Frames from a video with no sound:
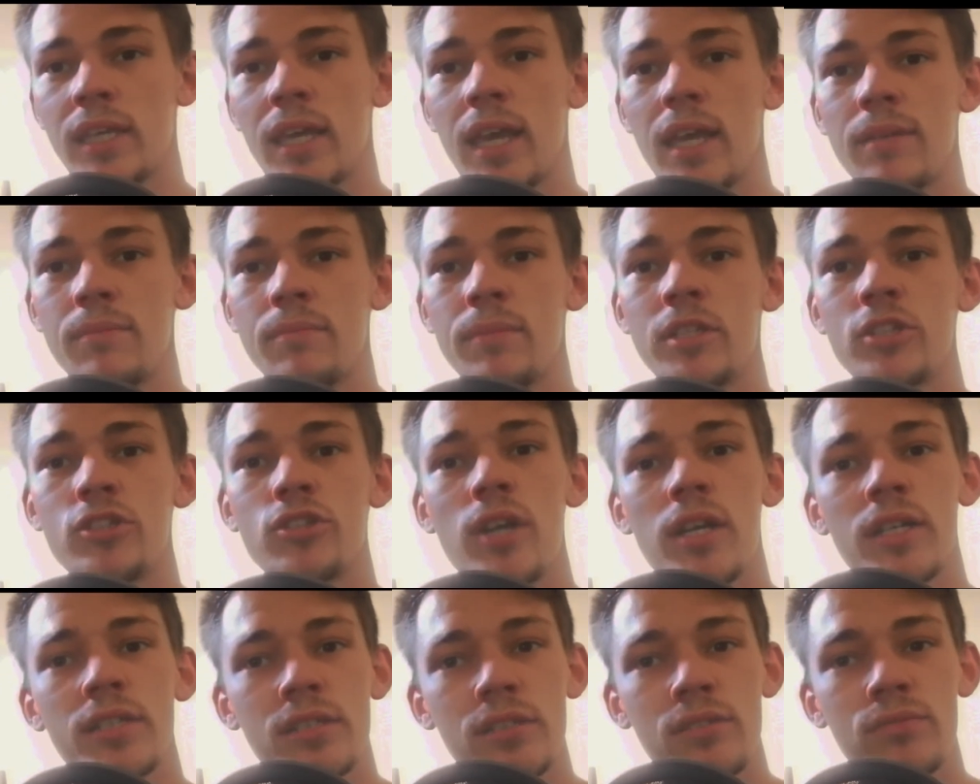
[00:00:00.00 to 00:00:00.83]
can be
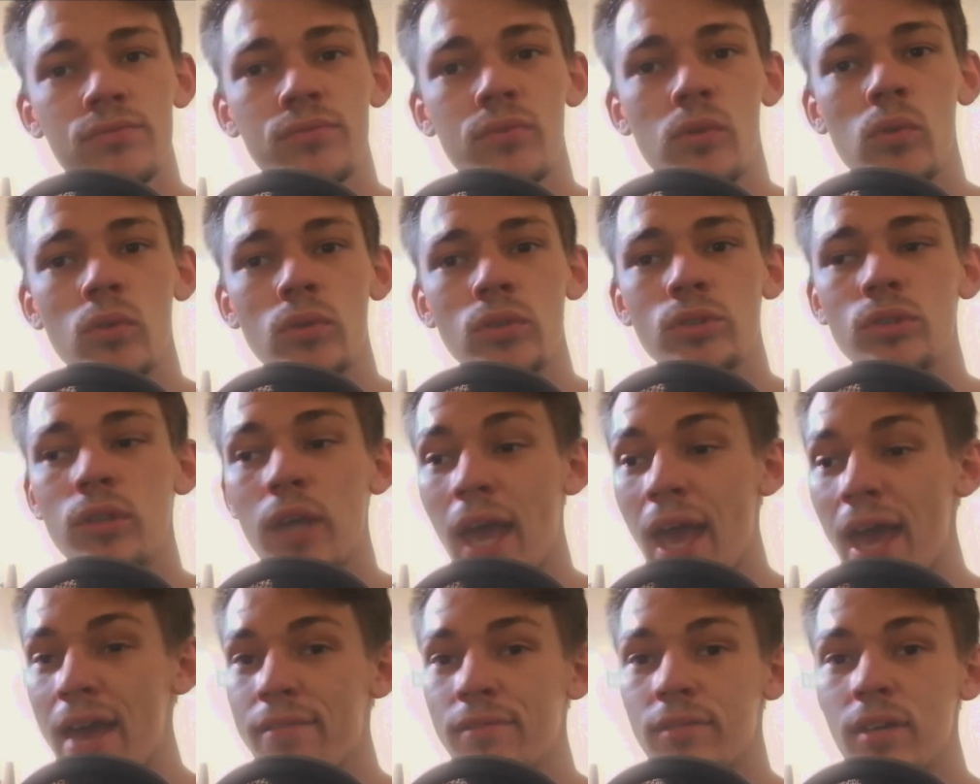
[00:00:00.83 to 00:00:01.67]
trusted for
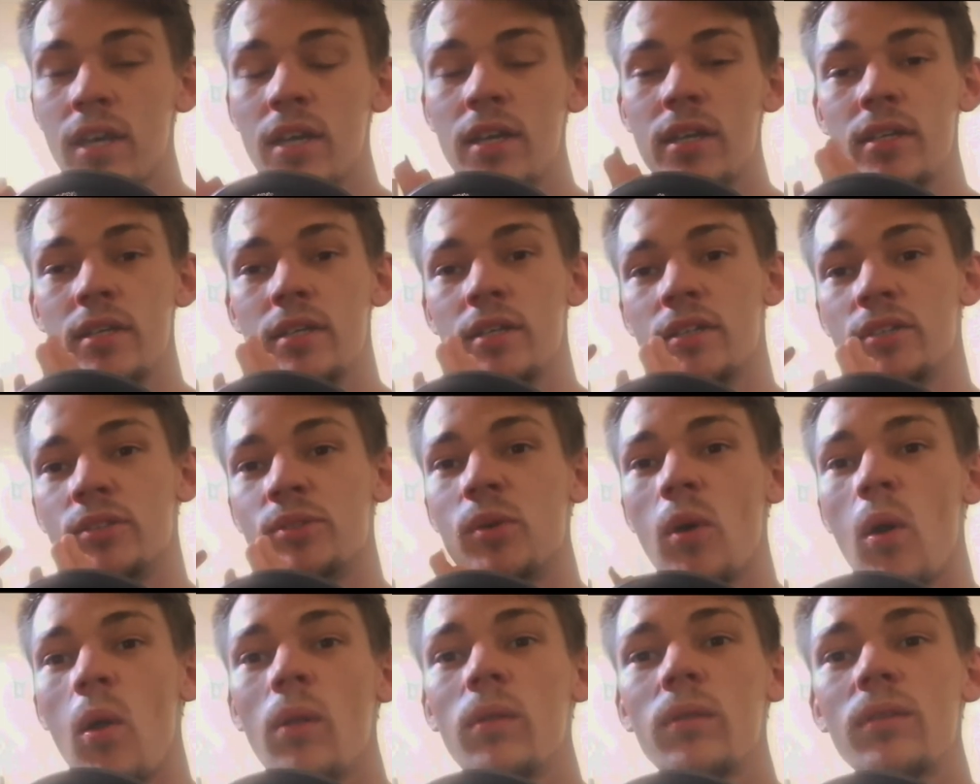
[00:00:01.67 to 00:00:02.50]

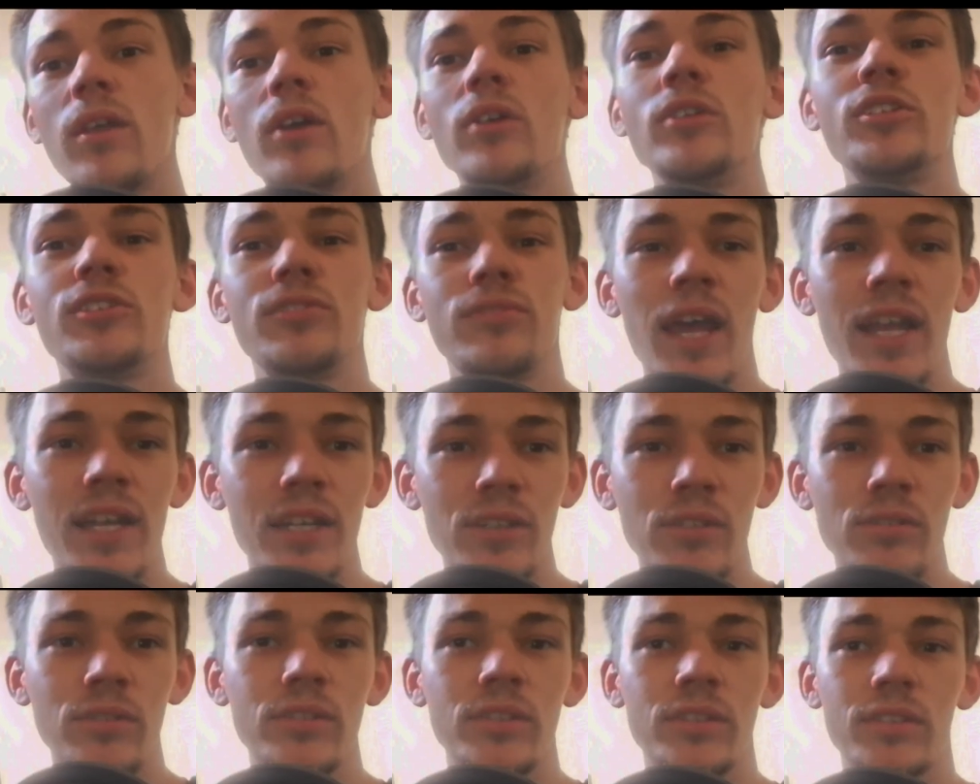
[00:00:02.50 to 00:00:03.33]
to hold those
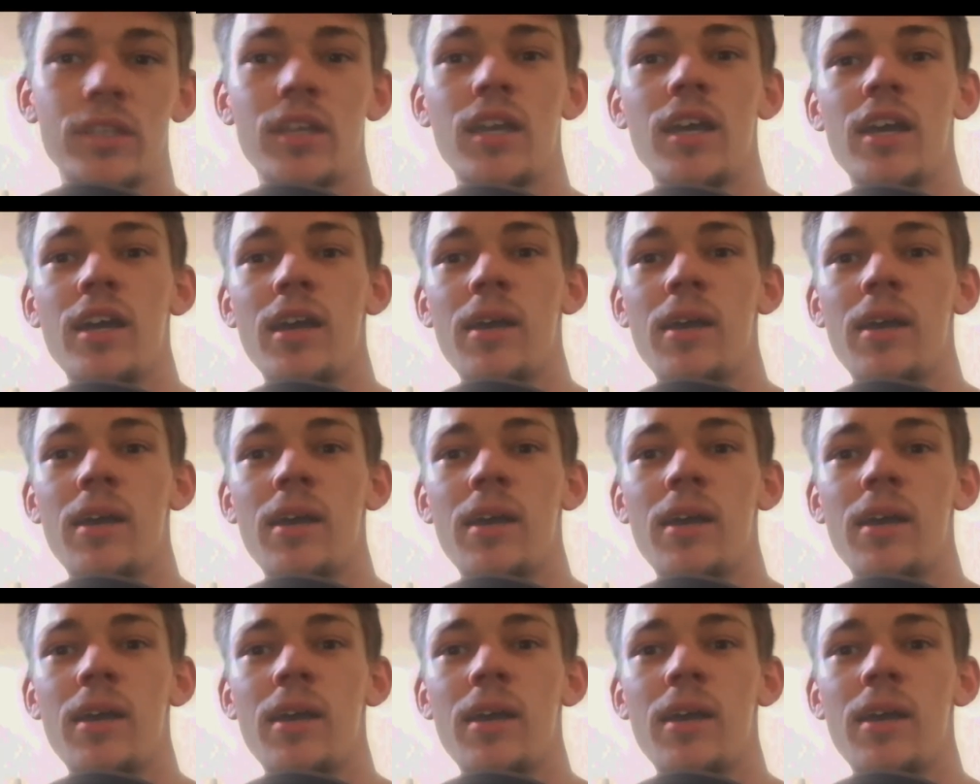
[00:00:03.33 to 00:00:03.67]
values.